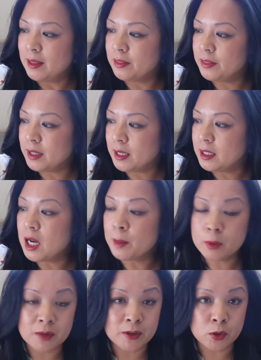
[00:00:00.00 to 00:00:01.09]
The
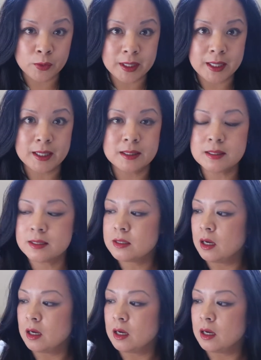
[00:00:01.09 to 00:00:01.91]
number of ingredients,